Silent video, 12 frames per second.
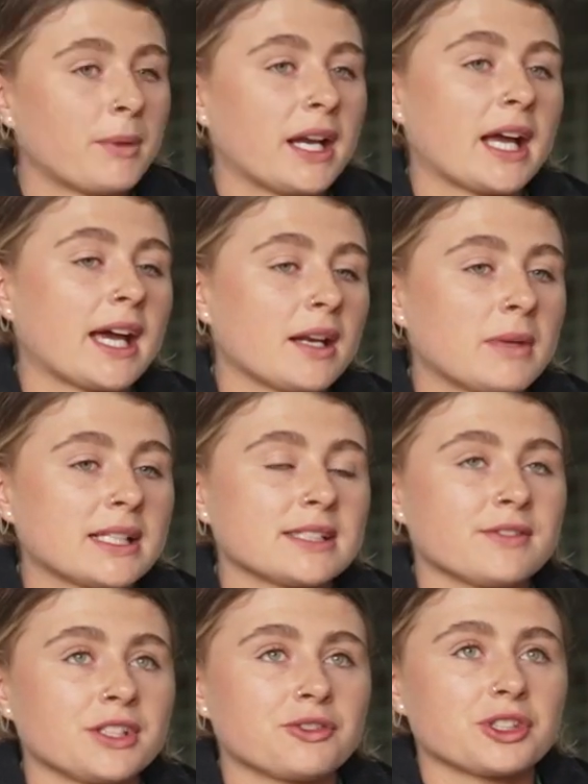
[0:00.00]
and I had a
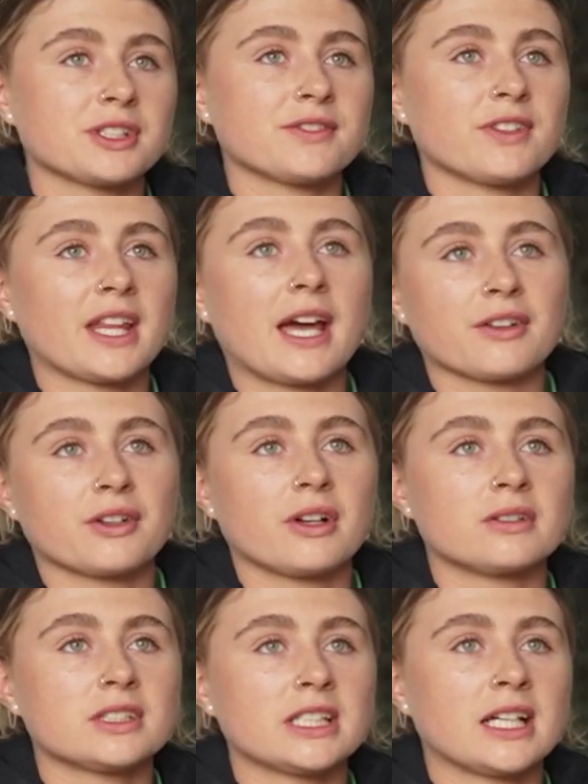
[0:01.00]
massive interest for the
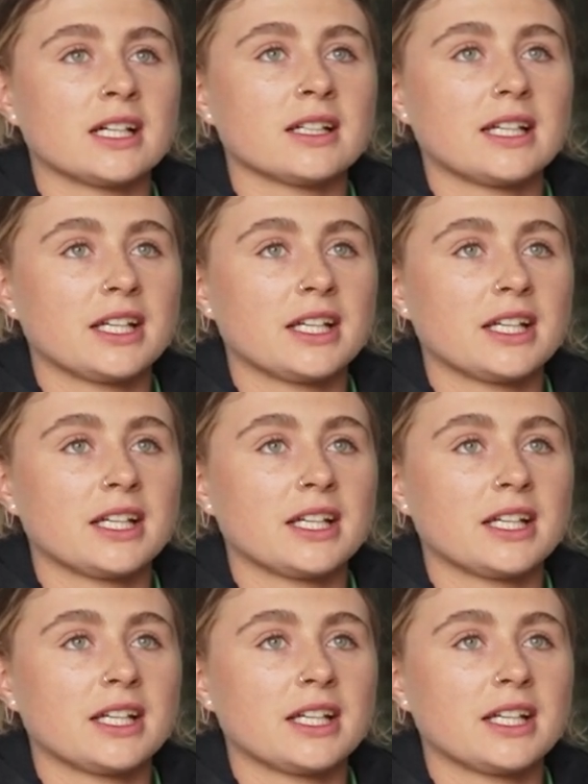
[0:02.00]
agriculture